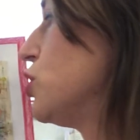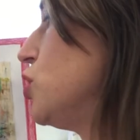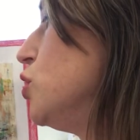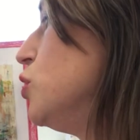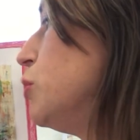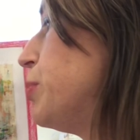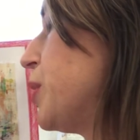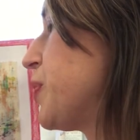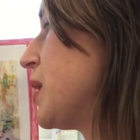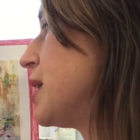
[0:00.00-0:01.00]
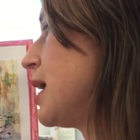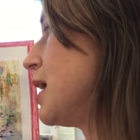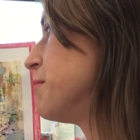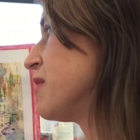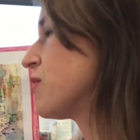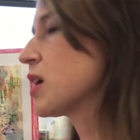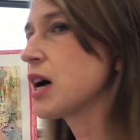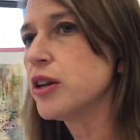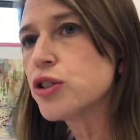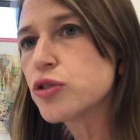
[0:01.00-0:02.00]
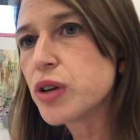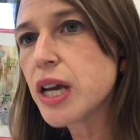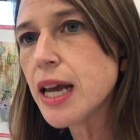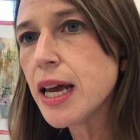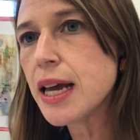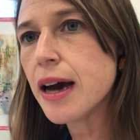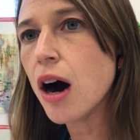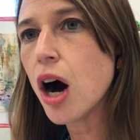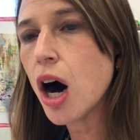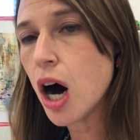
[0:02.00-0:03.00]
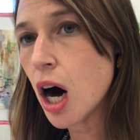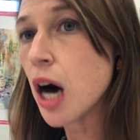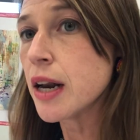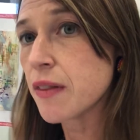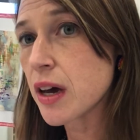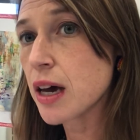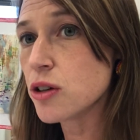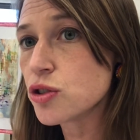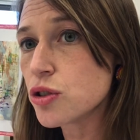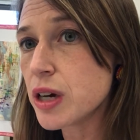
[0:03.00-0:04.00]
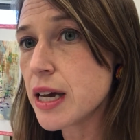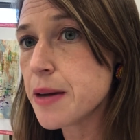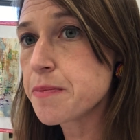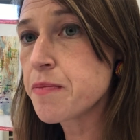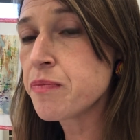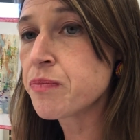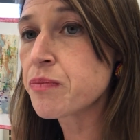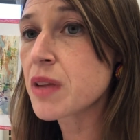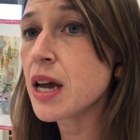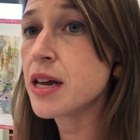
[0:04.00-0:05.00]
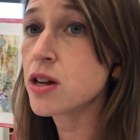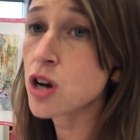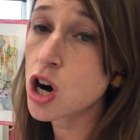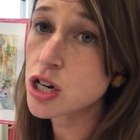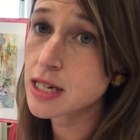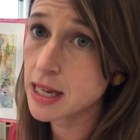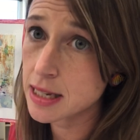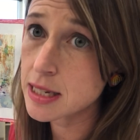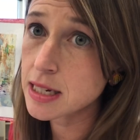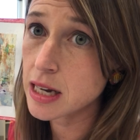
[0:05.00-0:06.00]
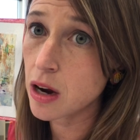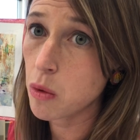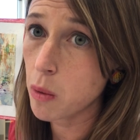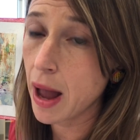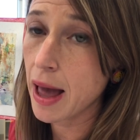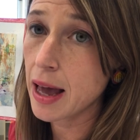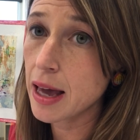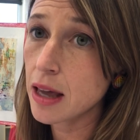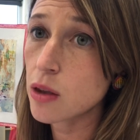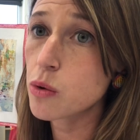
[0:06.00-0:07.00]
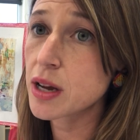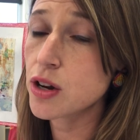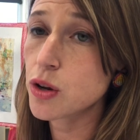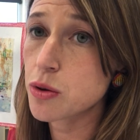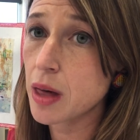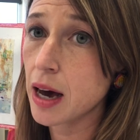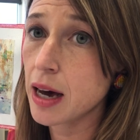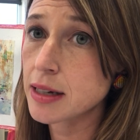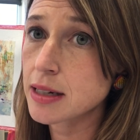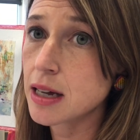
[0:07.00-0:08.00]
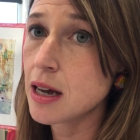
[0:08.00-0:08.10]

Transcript: to put the name of the country on the country in an artistic way, you can do that.